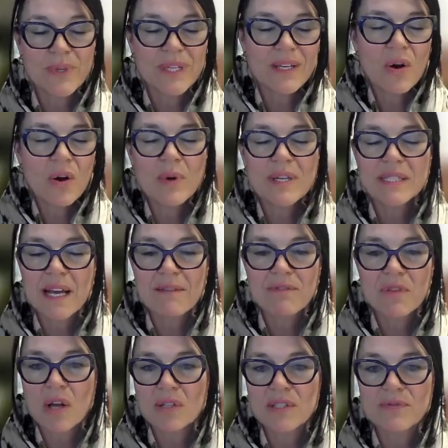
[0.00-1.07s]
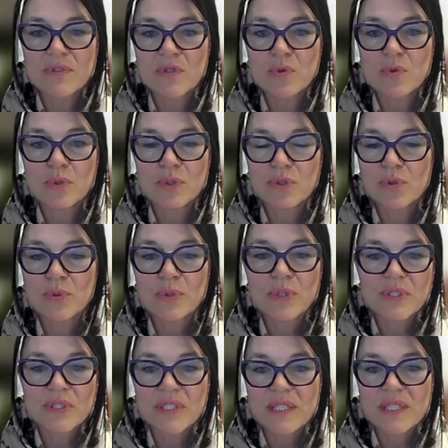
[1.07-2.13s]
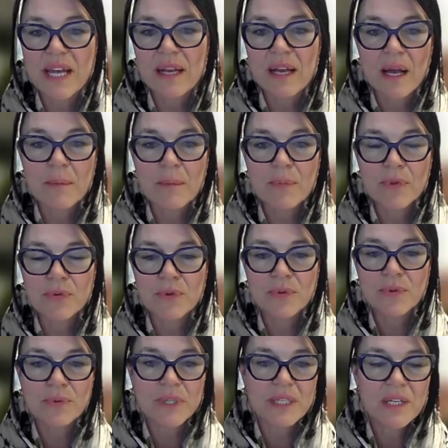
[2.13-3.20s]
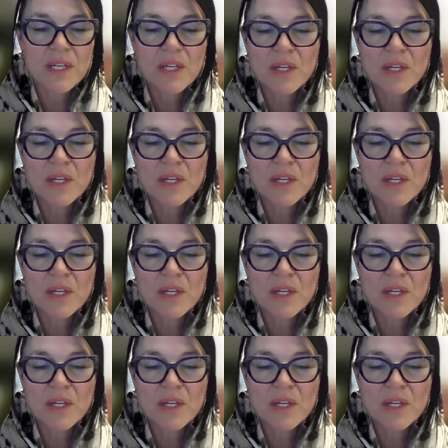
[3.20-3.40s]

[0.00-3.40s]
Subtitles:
we always have lots of school tours that come through, and